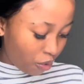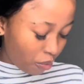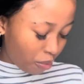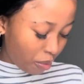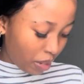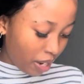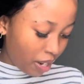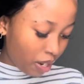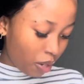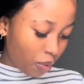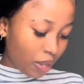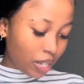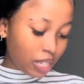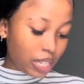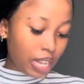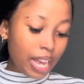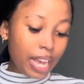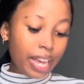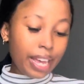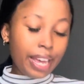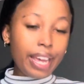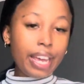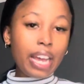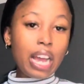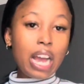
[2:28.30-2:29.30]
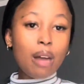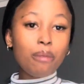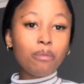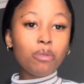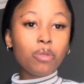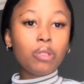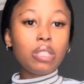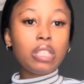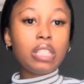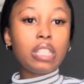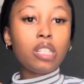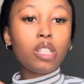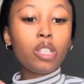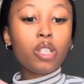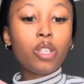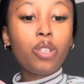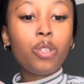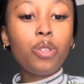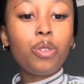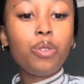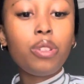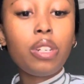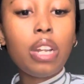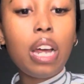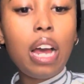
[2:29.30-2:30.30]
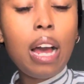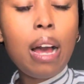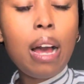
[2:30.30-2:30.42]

But anyways, it comes with this cute